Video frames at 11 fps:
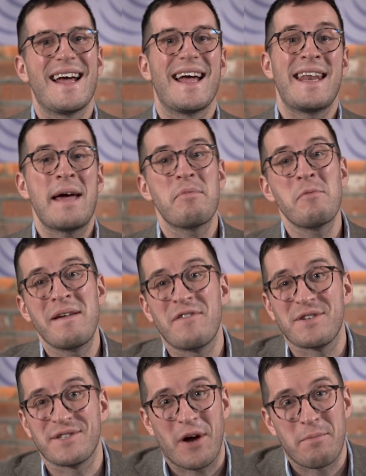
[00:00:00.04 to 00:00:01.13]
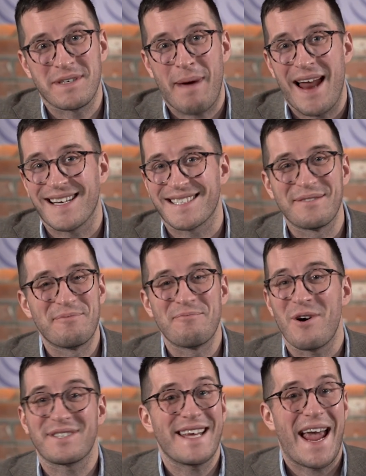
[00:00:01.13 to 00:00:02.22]
EnableMe versus Opes Partners.
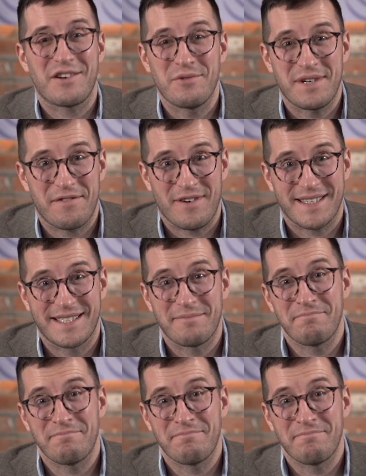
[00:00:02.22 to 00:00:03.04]
What's the actual difference?